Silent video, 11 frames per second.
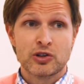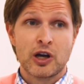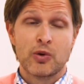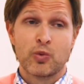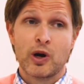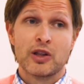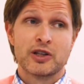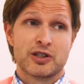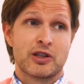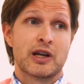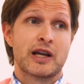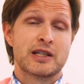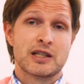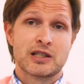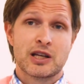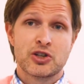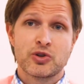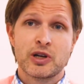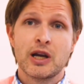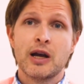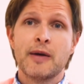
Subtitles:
law well into the 19th century.